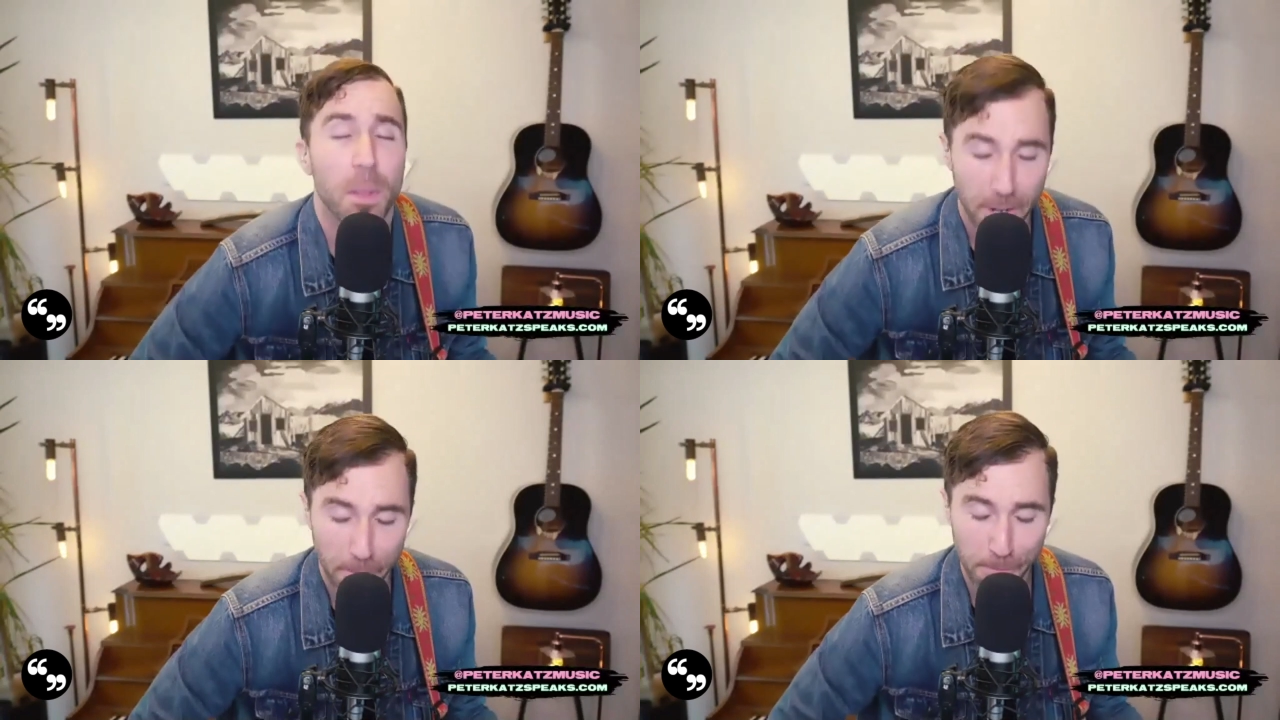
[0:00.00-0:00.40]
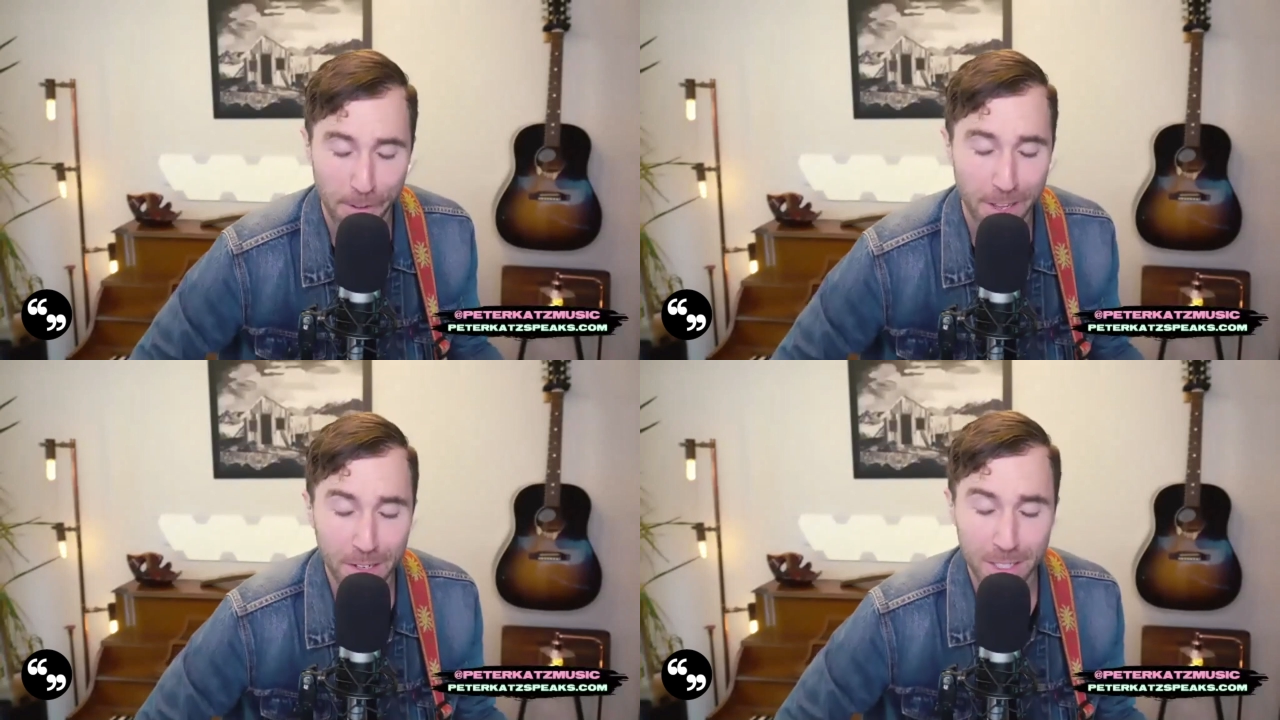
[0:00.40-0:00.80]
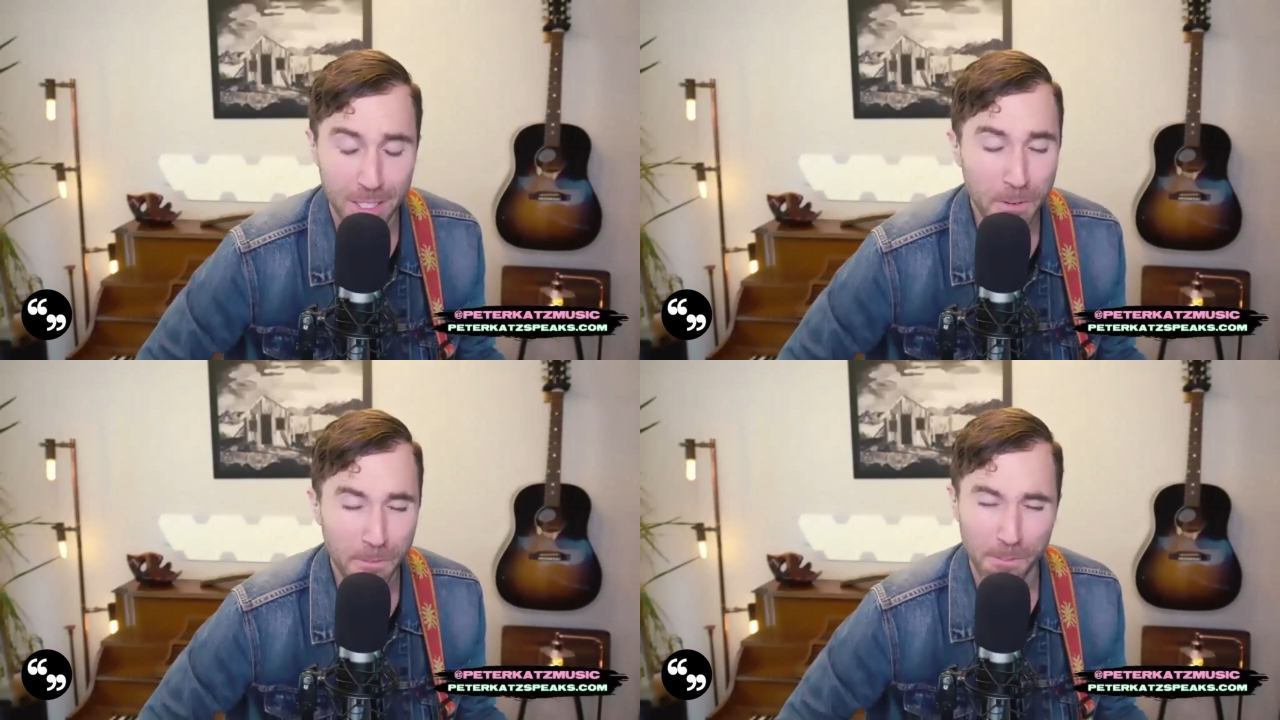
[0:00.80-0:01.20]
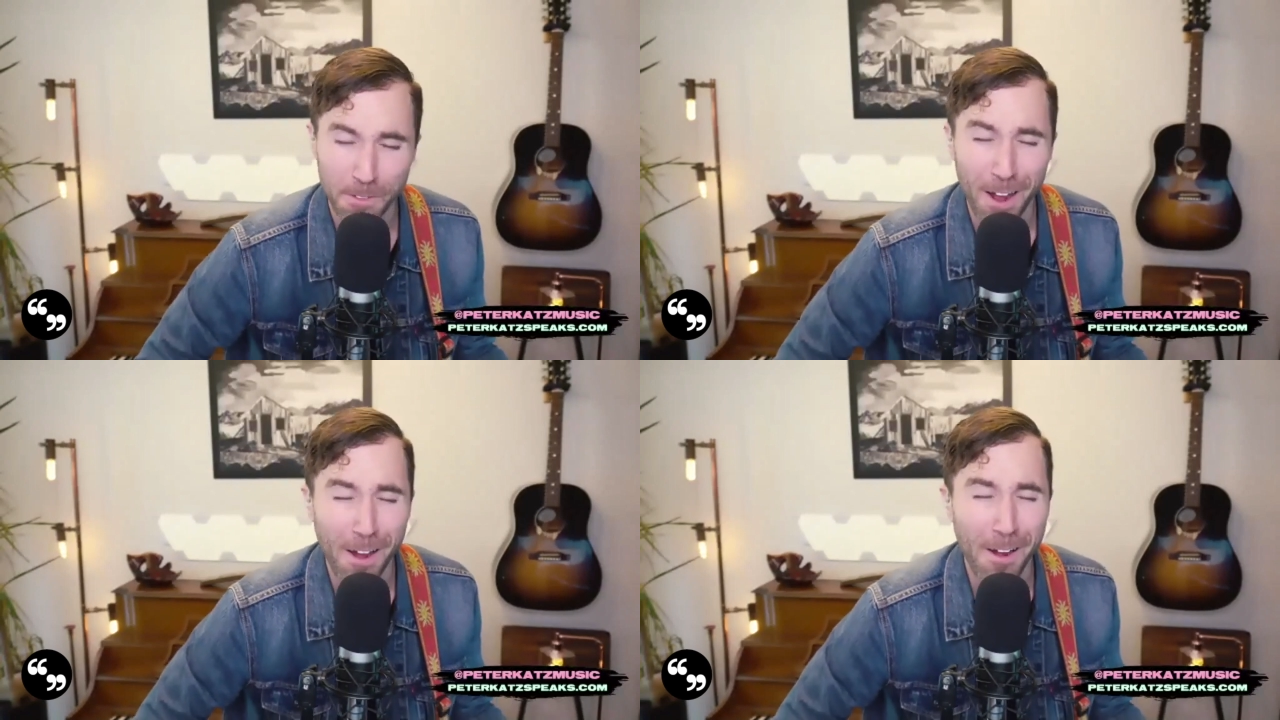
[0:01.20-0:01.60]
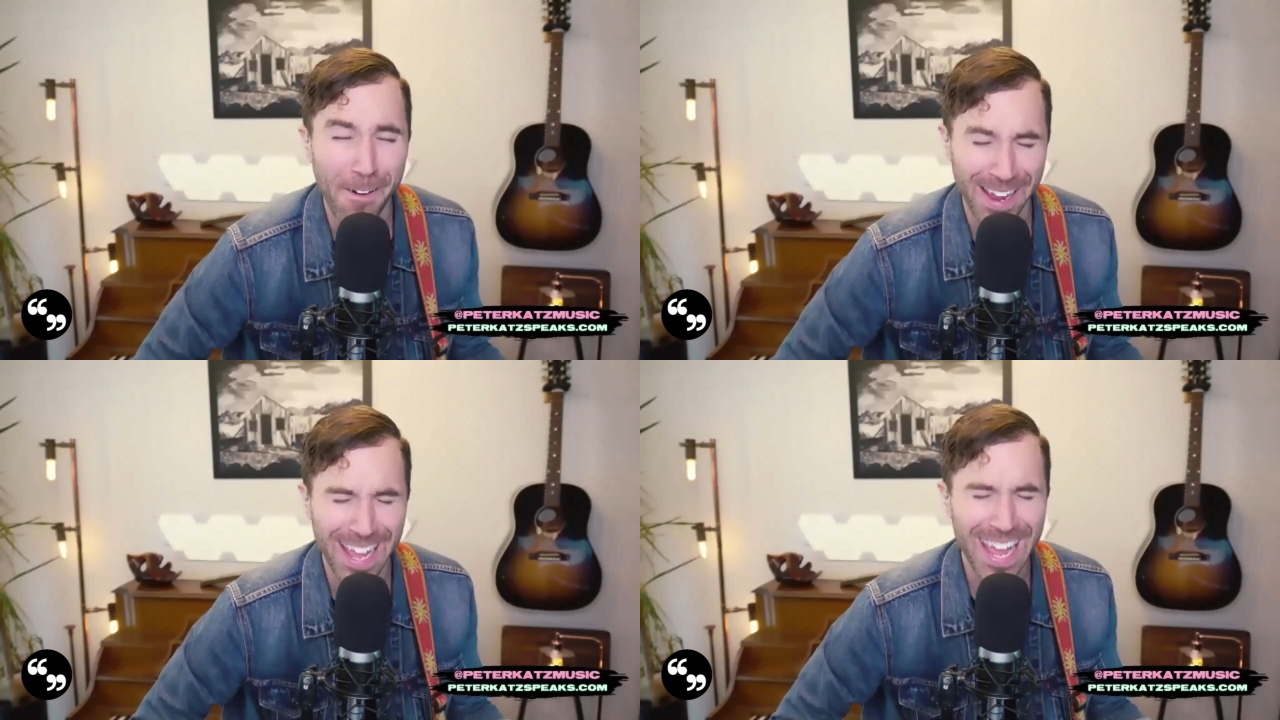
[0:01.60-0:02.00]
But if I look too far
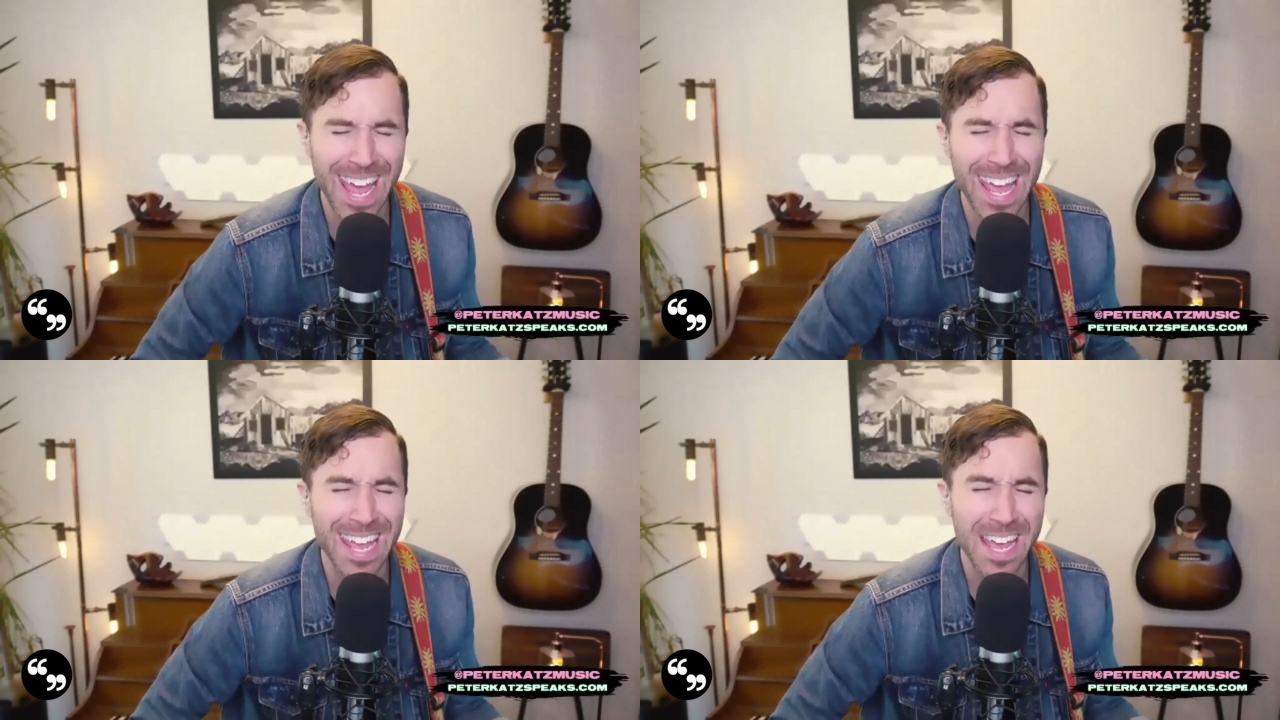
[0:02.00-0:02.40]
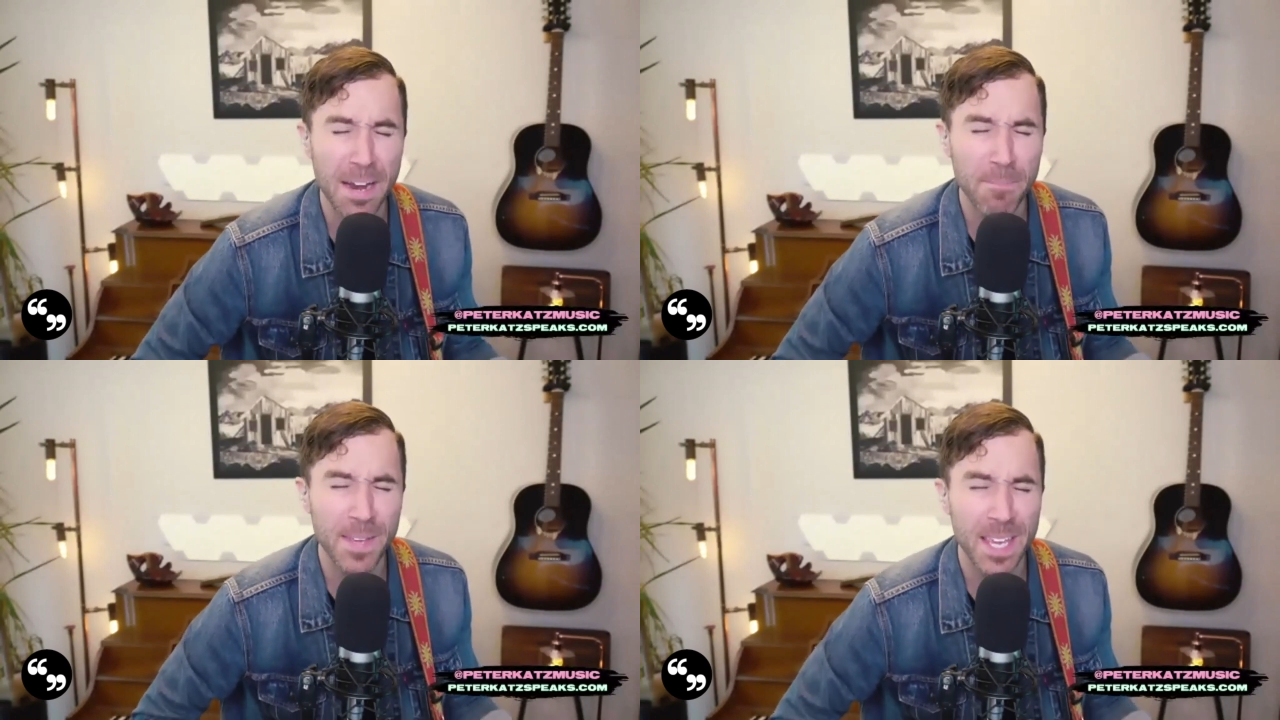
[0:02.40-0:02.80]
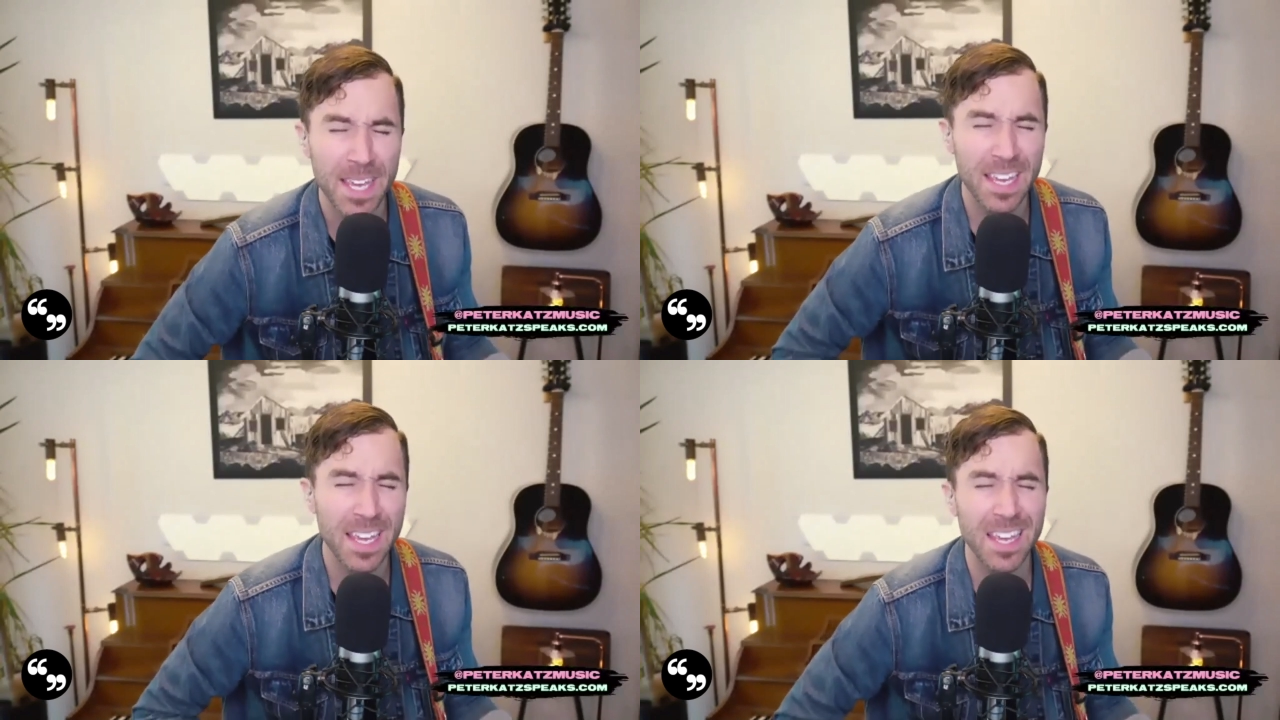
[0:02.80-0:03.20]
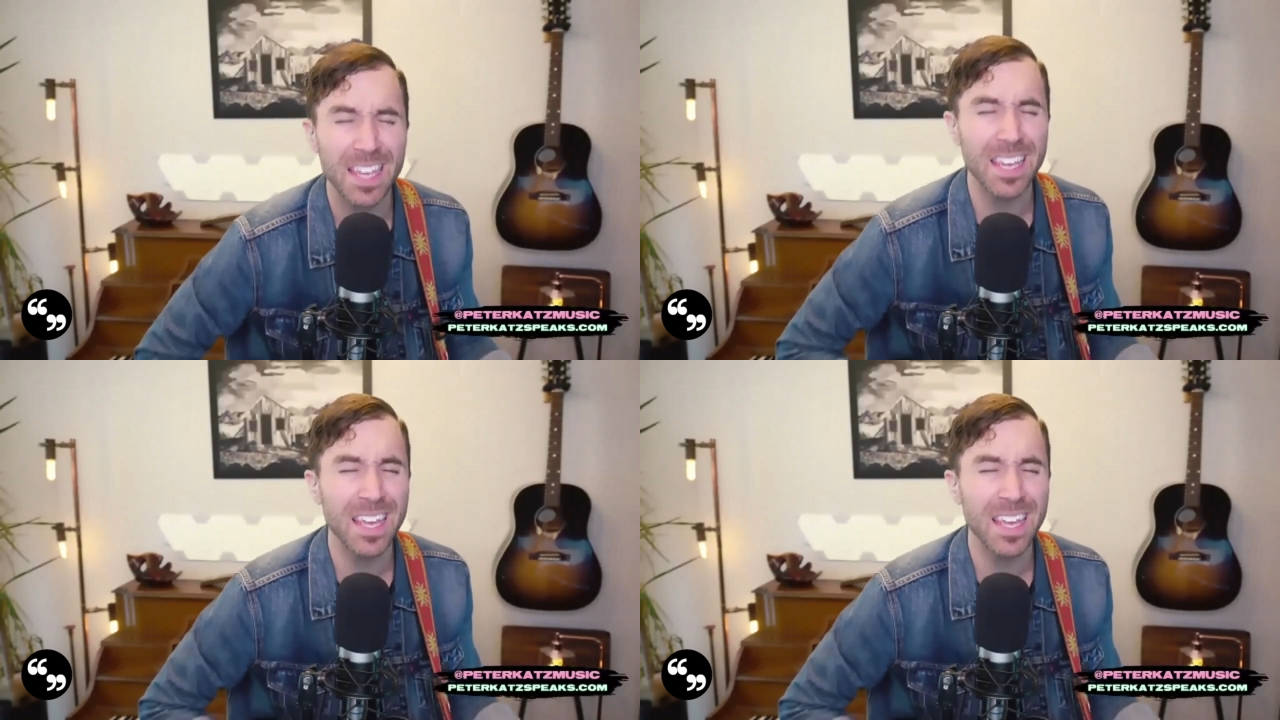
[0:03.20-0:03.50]
ahead of me,